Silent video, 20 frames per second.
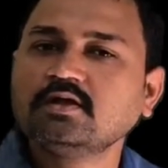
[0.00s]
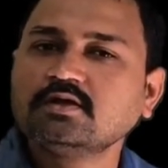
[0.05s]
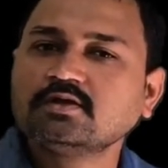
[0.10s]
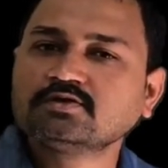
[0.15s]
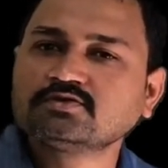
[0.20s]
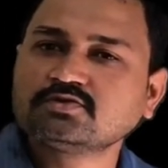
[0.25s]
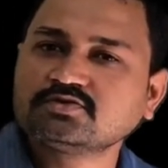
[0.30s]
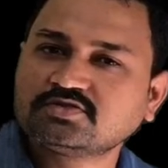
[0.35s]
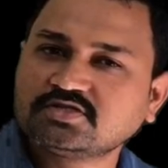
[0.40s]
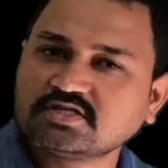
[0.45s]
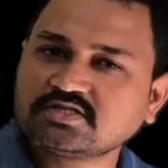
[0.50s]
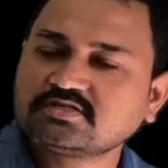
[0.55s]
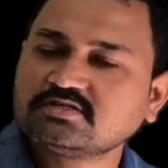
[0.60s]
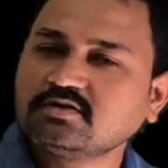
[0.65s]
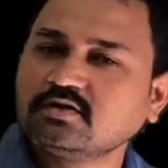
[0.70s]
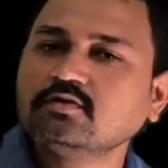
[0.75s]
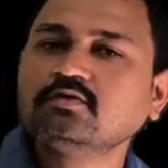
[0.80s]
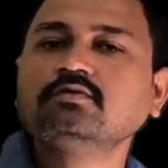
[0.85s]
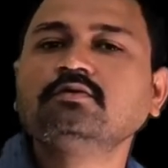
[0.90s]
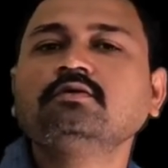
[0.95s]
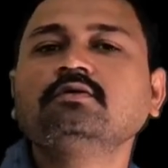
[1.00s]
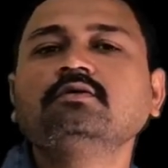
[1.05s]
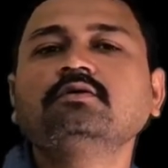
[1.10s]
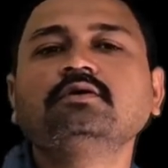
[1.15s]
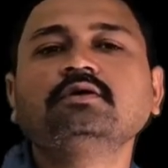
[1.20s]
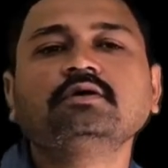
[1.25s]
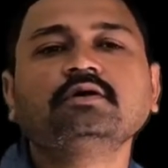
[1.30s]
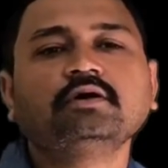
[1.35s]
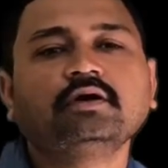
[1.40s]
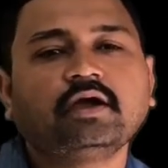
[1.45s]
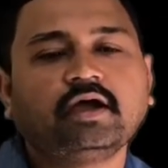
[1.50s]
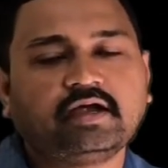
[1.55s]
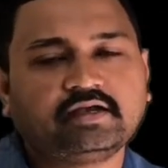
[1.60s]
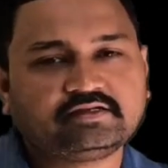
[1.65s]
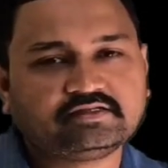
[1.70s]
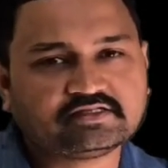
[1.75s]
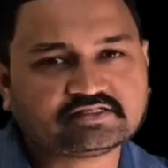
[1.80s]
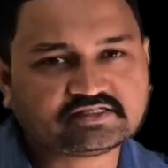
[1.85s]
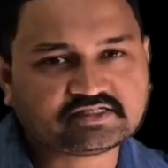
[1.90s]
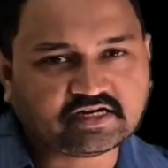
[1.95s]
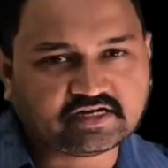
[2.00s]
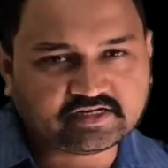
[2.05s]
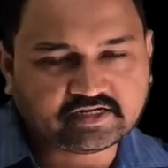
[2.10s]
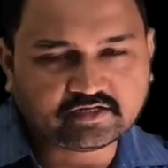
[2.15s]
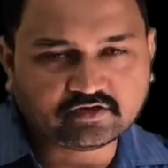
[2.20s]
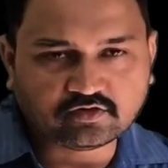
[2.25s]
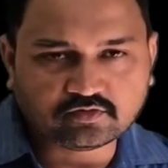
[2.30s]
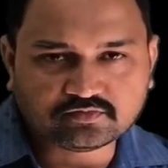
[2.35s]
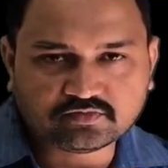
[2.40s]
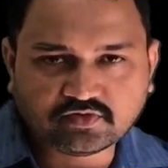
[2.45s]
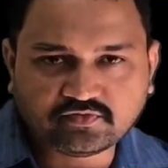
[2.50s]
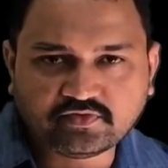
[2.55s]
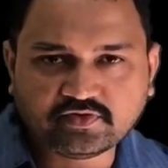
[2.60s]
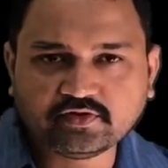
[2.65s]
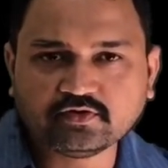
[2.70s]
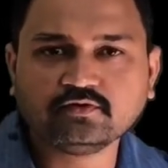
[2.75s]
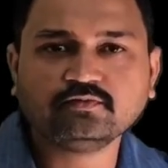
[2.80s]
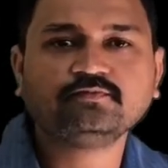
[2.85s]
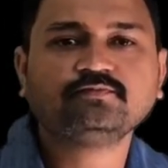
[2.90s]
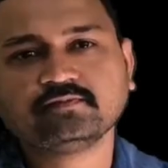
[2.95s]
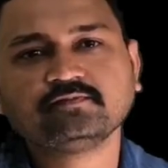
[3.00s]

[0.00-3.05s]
So just now at the starting of the video,